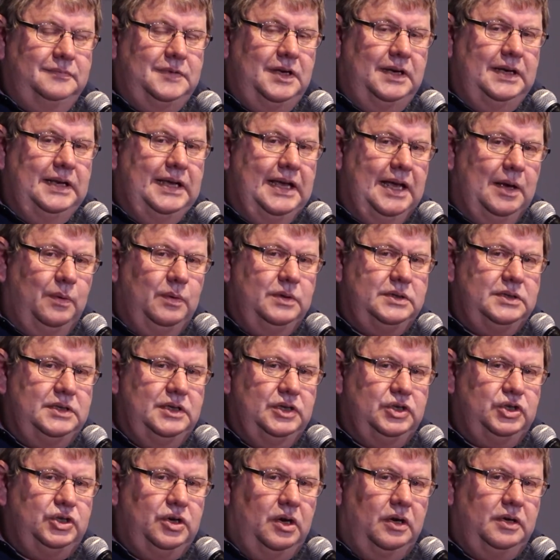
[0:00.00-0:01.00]
And here was
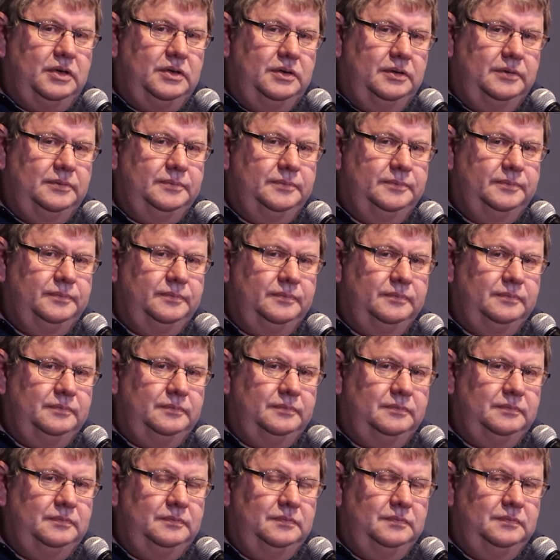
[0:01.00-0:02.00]
the shock.
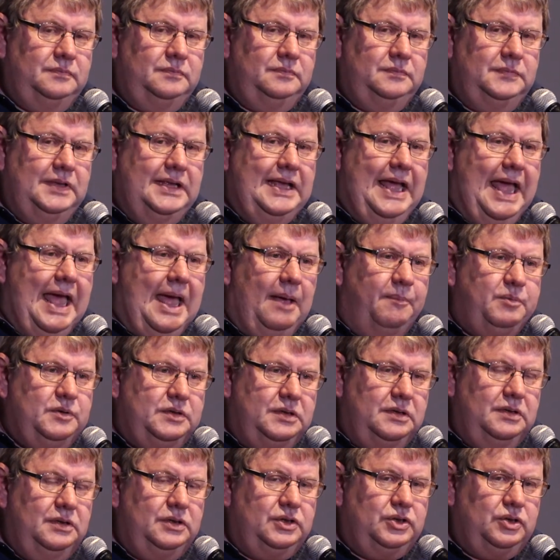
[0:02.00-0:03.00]
The
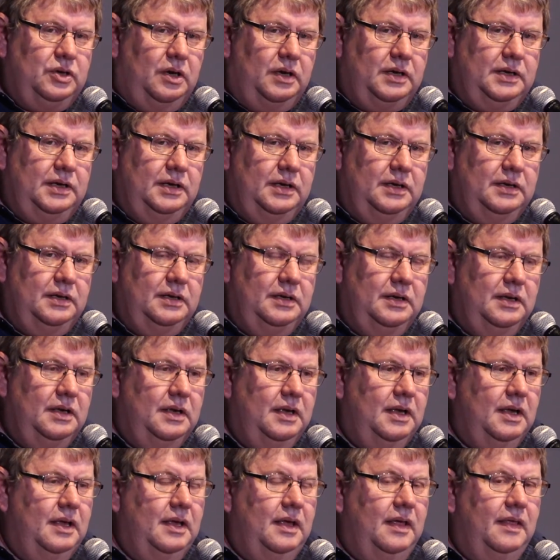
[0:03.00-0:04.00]
absolute shocker.
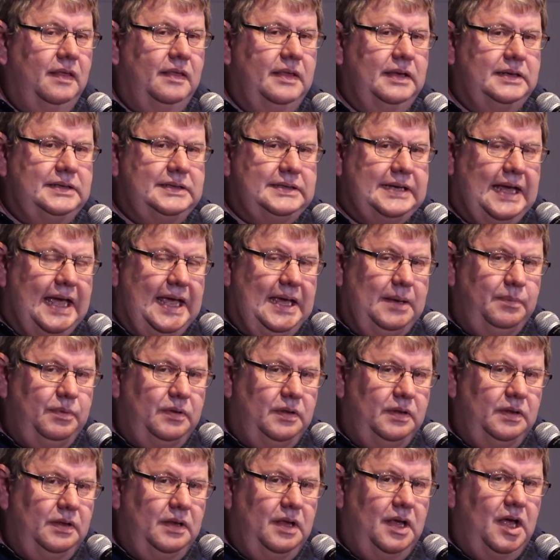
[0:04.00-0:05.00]
The
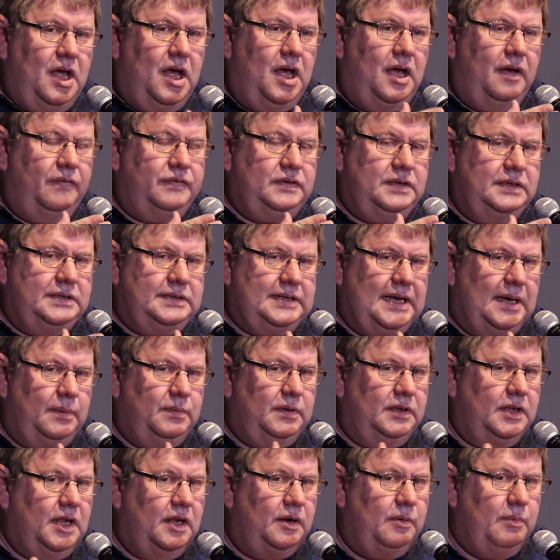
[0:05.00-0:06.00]
table after
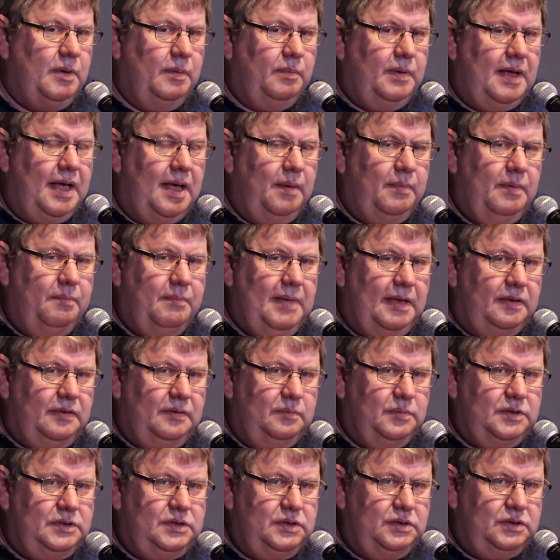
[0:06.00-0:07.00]
table. Now remember, I'm a
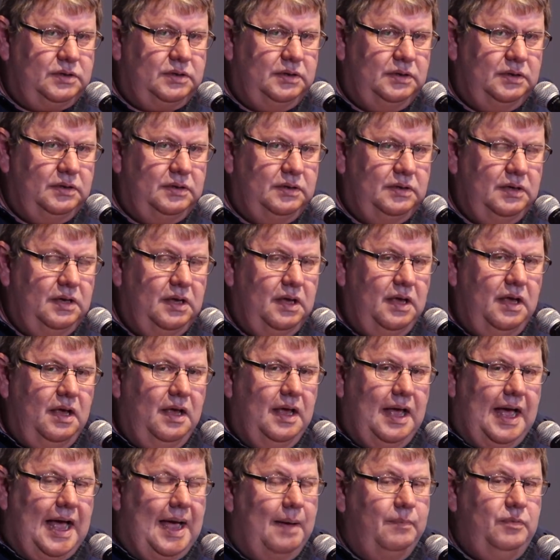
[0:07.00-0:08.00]
mathematician.
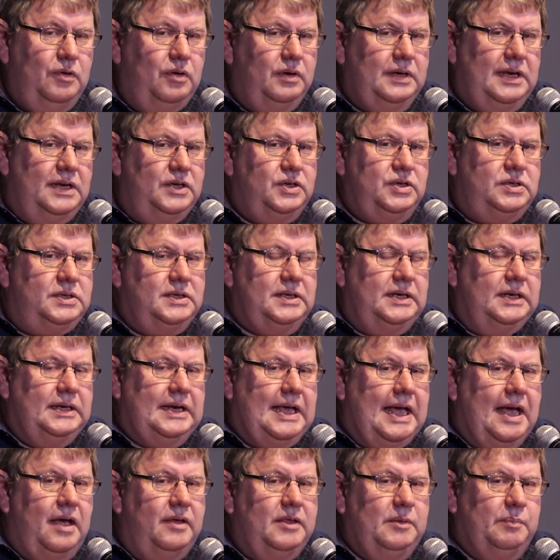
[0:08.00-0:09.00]
I'm not interested
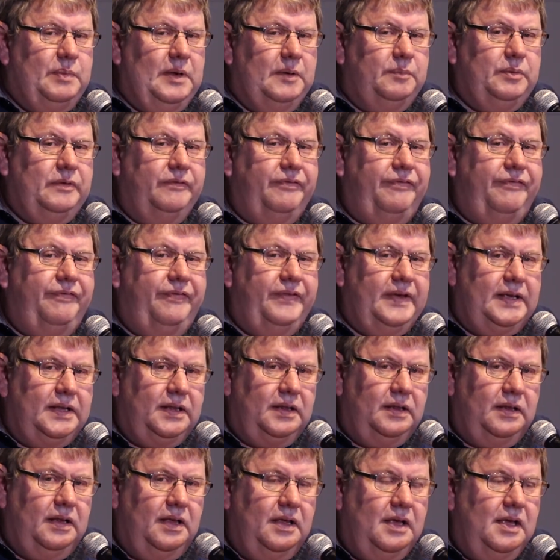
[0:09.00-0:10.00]
in how the people
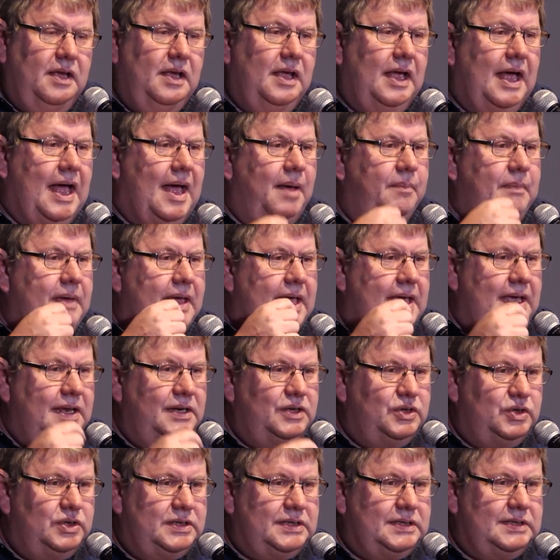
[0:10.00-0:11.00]
feel. I'm
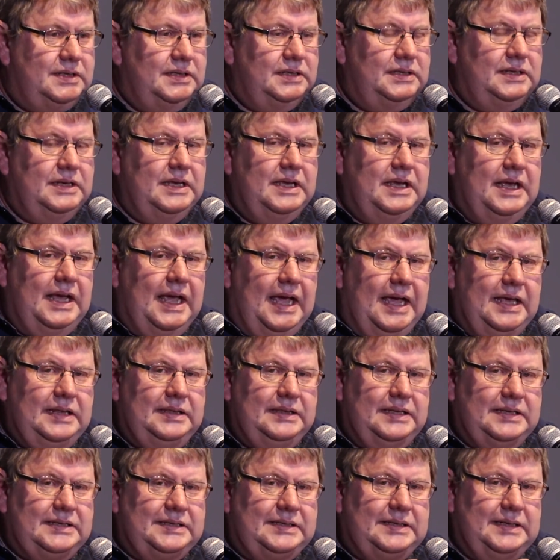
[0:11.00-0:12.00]
interested
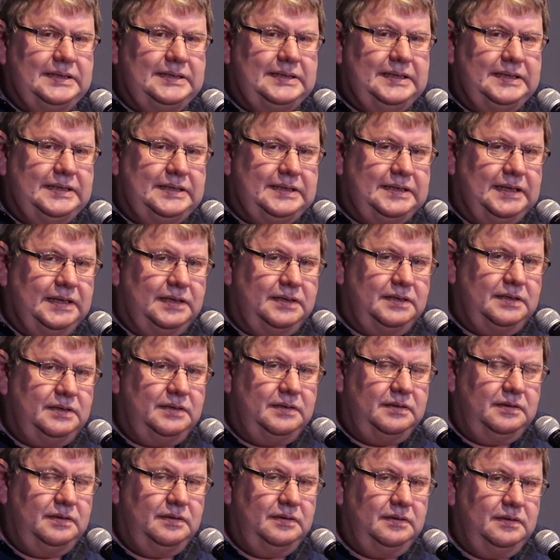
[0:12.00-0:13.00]
in the
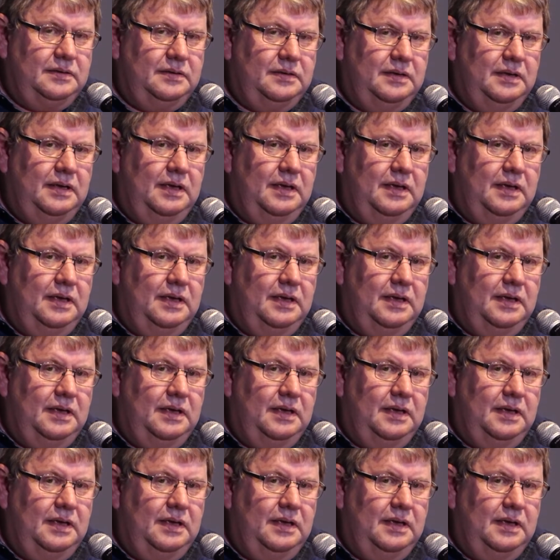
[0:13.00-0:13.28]
statistics.